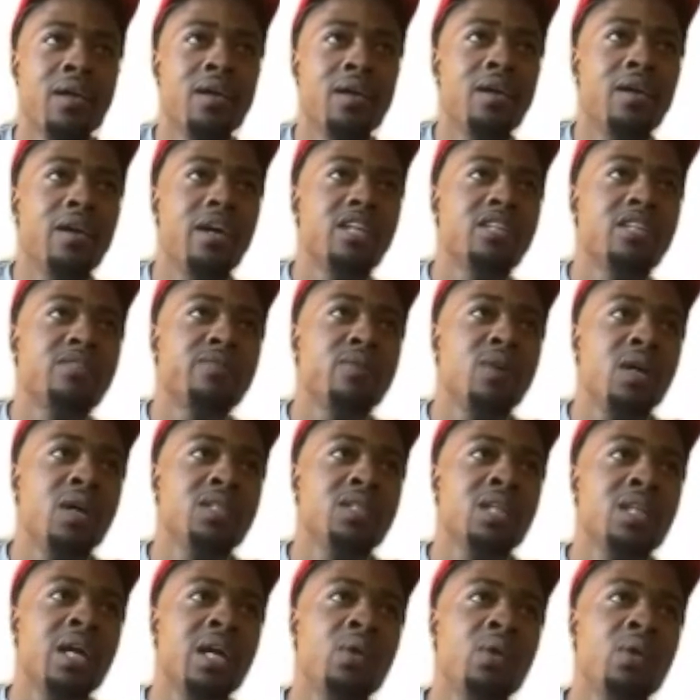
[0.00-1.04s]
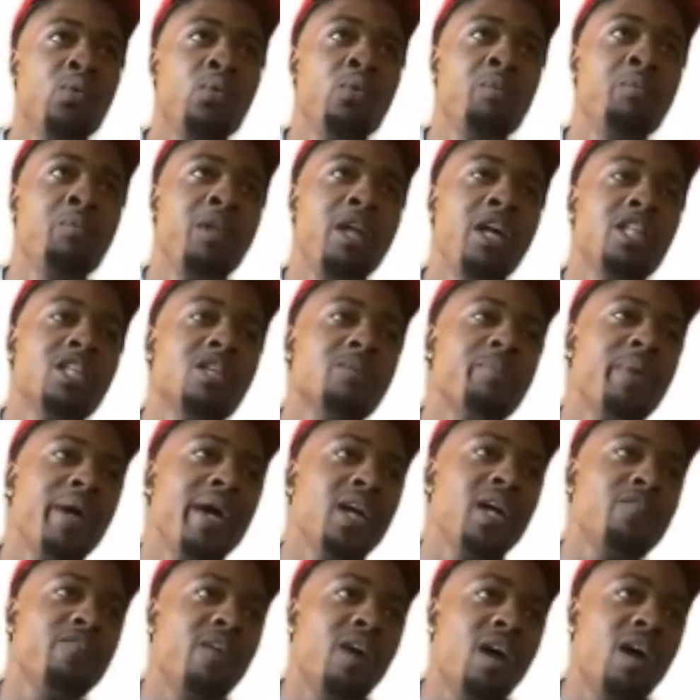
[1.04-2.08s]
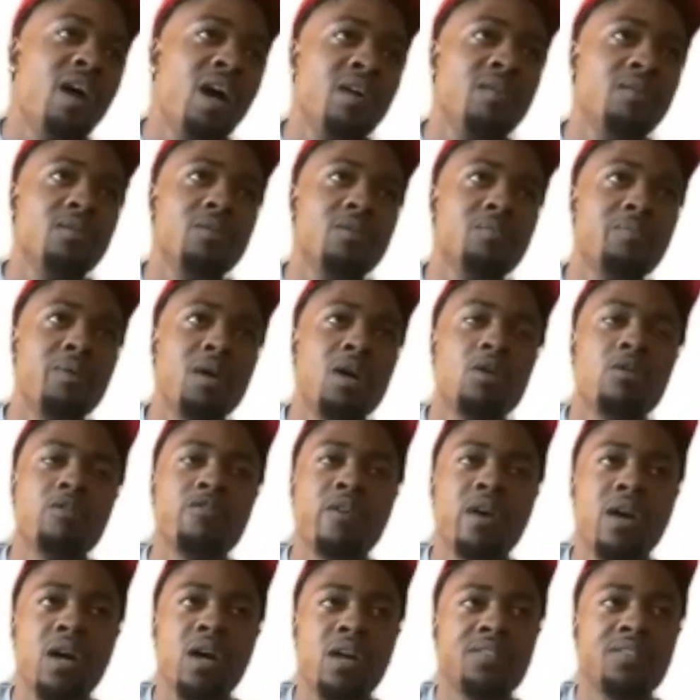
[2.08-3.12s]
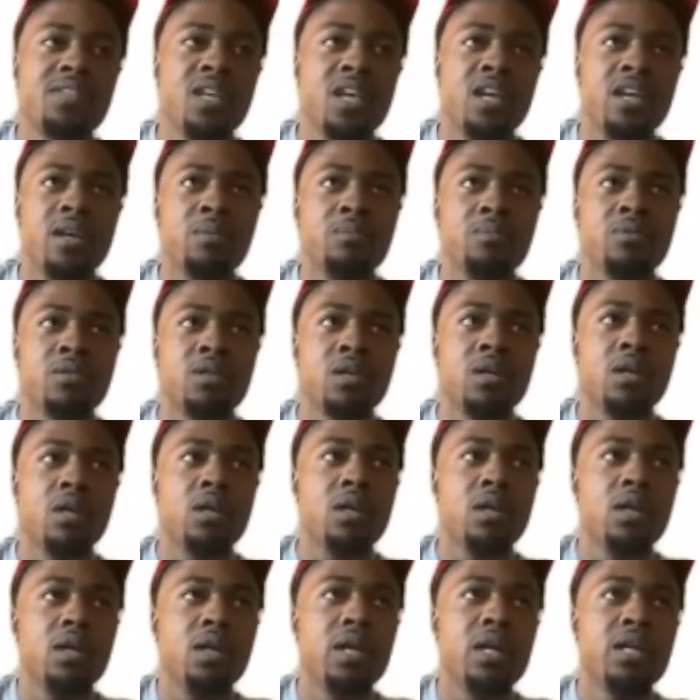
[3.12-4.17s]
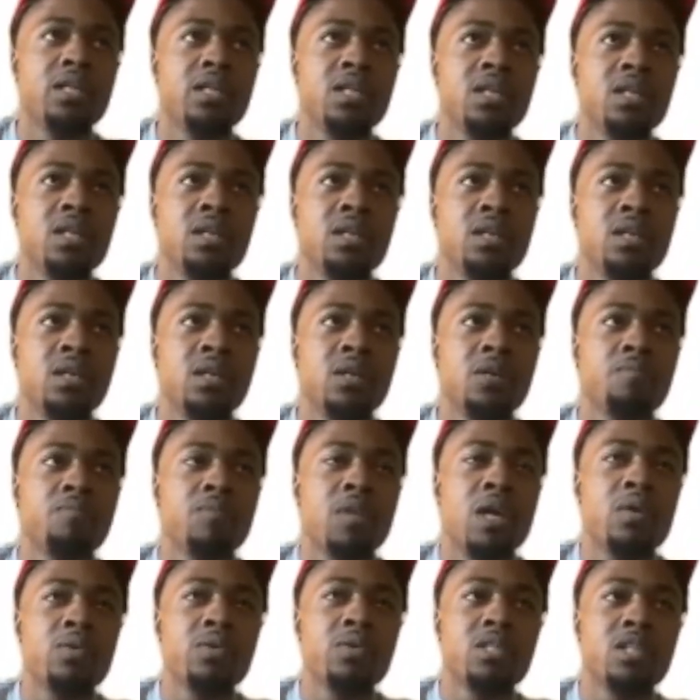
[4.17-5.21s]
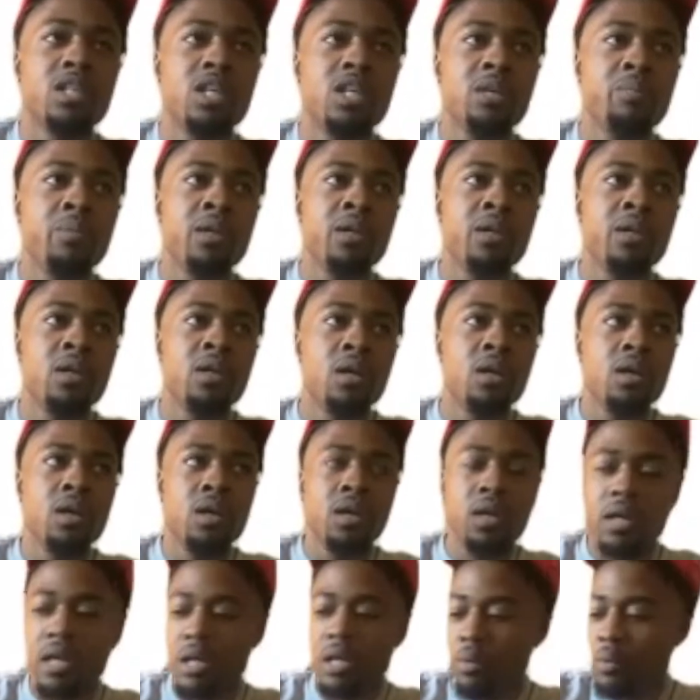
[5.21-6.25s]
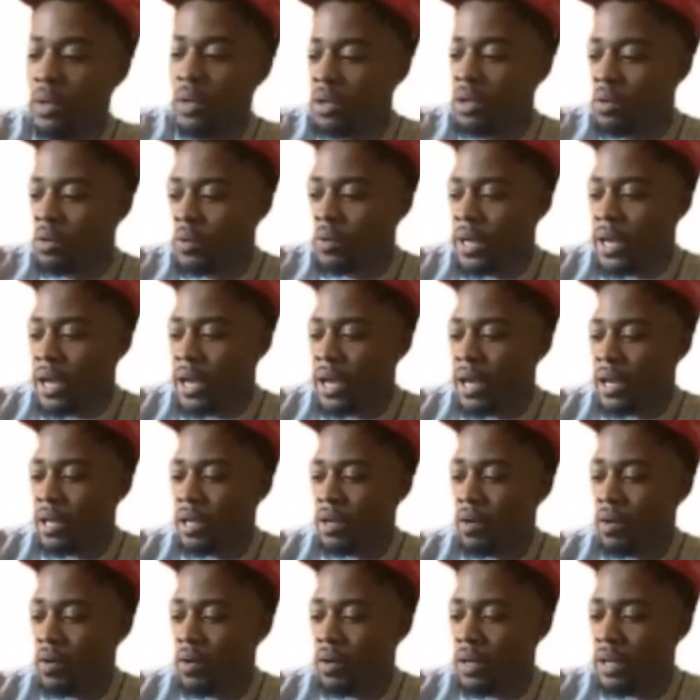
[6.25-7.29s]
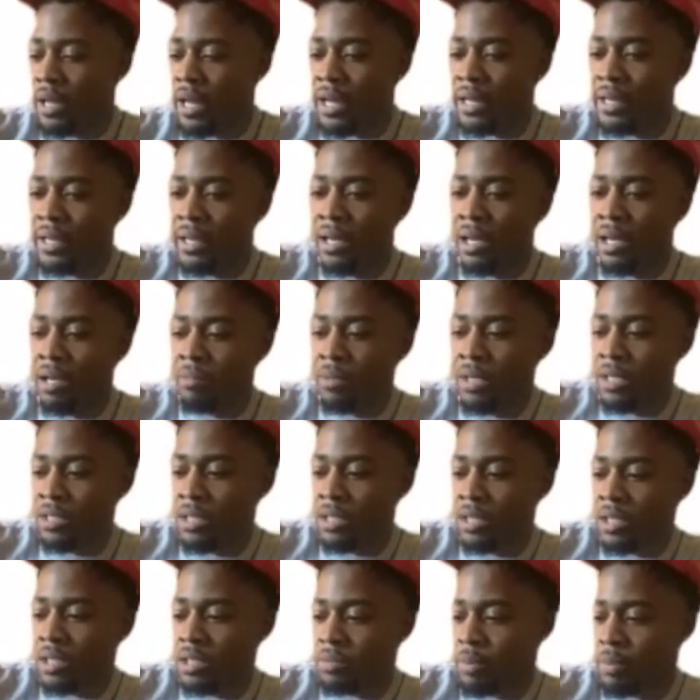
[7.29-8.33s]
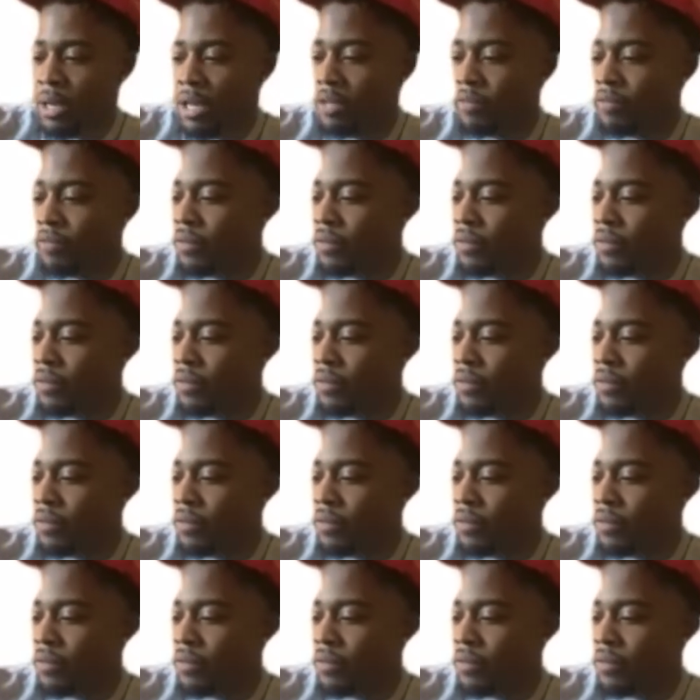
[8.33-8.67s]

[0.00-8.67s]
as far as like when we played the Pac-5, the Power 5 teams, it's either they were sleeping and we knew we had it, or like, damn, these niggas probably